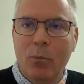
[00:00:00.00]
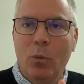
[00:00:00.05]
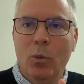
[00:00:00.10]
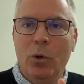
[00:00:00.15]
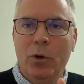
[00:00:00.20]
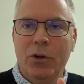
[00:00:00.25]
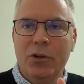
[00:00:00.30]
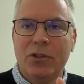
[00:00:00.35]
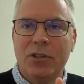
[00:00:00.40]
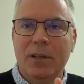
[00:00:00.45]

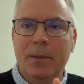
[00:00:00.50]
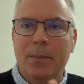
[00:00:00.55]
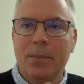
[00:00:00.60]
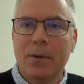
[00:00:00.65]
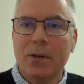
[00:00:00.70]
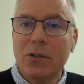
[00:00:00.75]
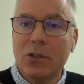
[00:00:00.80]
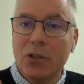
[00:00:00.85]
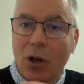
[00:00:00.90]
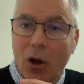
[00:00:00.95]
worship,
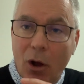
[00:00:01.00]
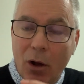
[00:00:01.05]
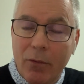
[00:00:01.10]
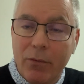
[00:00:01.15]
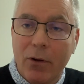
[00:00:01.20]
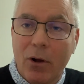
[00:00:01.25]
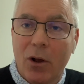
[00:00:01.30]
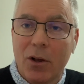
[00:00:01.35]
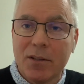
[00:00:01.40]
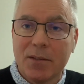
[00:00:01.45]
to
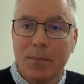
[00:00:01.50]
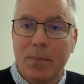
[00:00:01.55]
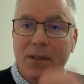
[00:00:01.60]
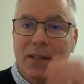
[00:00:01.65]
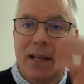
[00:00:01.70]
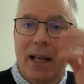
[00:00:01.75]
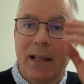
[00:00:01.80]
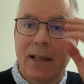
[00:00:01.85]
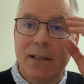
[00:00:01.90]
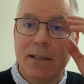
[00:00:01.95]
offer
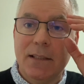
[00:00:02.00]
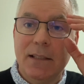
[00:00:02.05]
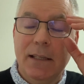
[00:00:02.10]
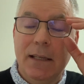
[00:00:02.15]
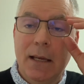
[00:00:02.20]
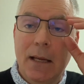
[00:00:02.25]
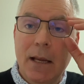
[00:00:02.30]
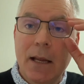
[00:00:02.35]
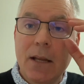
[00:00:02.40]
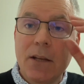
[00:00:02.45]

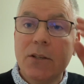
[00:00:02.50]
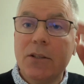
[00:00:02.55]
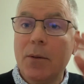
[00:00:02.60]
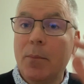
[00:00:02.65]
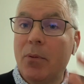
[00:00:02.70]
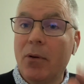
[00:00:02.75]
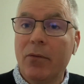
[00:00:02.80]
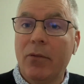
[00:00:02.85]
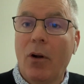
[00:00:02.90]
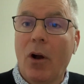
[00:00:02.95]
hospitality, to
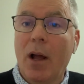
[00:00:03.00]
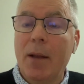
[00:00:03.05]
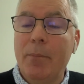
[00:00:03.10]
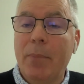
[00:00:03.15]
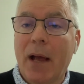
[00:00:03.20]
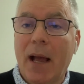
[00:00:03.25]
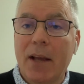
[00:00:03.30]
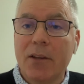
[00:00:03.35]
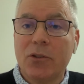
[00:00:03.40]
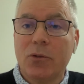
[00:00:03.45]
provide
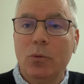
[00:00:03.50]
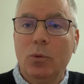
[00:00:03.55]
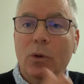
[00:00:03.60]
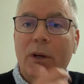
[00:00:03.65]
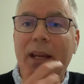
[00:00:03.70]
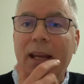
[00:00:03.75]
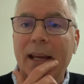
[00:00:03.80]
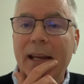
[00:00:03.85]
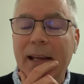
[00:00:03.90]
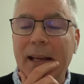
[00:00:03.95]
pastoral
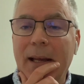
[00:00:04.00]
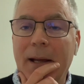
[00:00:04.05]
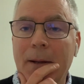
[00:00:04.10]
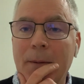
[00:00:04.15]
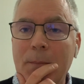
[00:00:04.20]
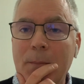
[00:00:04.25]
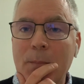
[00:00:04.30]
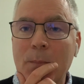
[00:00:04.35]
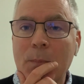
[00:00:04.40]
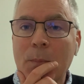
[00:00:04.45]
care.
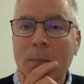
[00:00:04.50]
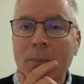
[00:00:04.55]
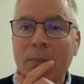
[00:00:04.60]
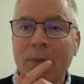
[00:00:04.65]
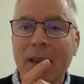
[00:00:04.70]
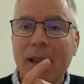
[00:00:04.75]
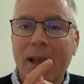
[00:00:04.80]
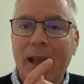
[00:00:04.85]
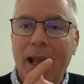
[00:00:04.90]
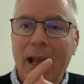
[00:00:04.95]

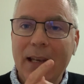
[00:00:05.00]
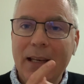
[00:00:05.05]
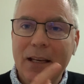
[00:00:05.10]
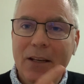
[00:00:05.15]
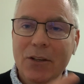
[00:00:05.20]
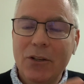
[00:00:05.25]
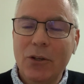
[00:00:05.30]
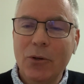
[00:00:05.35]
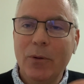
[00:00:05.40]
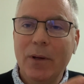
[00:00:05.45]
And
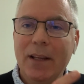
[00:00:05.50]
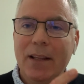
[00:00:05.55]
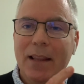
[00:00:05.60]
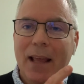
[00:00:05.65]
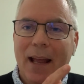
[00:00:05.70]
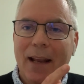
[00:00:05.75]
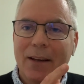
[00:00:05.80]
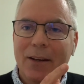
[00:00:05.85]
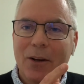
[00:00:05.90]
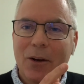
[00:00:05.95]
in doing
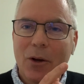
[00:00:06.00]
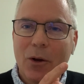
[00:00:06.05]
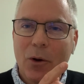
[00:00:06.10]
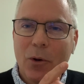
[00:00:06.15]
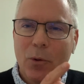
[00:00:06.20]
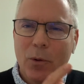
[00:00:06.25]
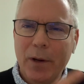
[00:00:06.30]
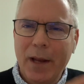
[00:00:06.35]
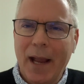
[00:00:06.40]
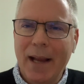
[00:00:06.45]
that
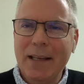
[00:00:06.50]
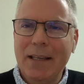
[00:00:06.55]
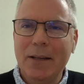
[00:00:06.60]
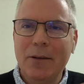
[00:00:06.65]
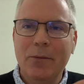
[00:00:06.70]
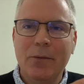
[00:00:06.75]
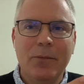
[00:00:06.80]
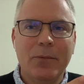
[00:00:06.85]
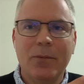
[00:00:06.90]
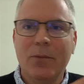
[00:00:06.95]

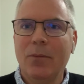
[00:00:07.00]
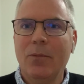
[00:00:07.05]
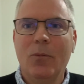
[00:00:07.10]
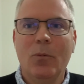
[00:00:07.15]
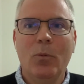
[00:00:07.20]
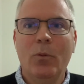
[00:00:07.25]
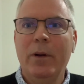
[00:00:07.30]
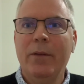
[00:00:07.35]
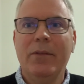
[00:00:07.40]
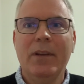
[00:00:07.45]
creative,
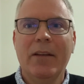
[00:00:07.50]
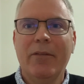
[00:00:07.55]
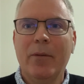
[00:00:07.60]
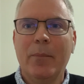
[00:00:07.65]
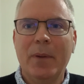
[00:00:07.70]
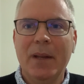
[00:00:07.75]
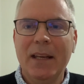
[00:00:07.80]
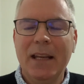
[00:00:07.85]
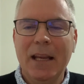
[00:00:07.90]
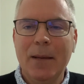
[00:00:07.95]
we've never
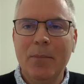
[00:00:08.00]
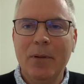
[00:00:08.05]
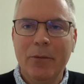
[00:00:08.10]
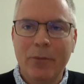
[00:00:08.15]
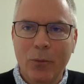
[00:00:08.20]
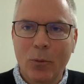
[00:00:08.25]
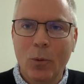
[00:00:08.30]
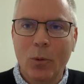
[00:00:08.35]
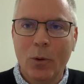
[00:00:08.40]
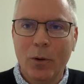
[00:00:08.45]
been here
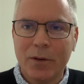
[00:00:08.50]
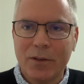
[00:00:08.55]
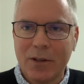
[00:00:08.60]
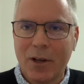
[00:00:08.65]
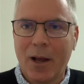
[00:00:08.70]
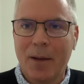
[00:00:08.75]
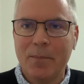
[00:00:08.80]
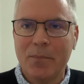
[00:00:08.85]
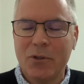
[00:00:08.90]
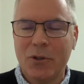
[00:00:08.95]
before
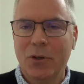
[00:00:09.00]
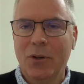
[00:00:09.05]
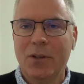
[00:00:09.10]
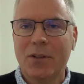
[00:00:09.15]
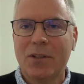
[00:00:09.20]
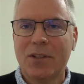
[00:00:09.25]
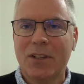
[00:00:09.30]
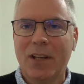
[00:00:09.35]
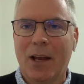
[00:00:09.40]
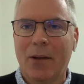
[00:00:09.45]
type
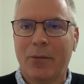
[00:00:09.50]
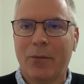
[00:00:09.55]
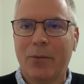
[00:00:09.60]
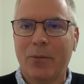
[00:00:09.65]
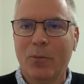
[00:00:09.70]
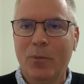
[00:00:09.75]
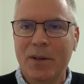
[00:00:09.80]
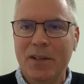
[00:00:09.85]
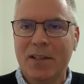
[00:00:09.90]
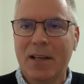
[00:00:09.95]
church stuff,
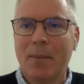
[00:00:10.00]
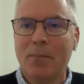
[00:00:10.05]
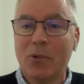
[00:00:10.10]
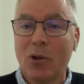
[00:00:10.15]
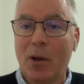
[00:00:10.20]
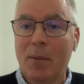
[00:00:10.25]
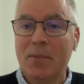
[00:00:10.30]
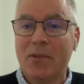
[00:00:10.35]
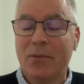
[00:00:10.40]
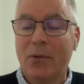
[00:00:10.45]
we
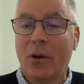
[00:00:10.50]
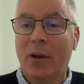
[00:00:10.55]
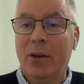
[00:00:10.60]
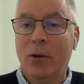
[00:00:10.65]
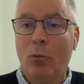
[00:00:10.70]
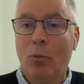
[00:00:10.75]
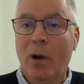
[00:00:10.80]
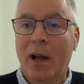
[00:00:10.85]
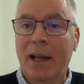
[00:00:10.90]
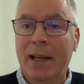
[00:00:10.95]
sometimes find
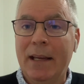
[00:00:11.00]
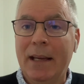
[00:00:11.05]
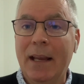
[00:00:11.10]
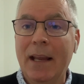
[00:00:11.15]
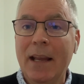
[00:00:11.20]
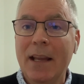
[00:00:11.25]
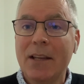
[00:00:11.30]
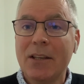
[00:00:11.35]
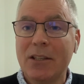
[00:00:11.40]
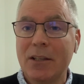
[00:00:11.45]
a way
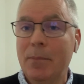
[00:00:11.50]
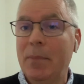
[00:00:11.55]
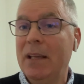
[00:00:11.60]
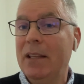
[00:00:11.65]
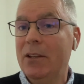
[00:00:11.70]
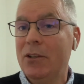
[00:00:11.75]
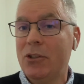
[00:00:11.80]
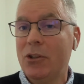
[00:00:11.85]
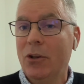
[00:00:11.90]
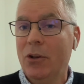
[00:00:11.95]
to be
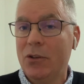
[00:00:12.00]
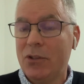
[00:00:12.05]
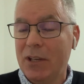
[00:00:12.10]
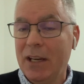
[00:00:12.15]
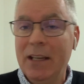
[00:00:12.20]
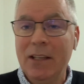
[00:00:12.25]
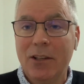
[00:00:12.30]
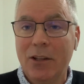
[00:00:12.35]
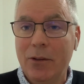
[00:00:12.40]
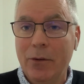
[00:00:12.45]
the church
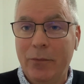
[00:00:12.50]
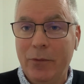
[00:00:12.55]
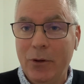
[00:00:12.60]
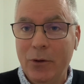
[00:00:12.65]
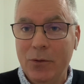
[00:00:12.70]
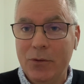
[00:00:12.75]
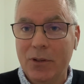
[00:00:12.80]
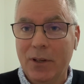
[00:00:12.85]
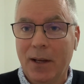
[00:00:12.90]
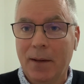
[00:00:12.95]
into the
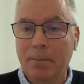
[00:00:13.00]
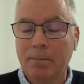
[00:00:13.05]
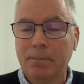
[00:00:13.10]
future.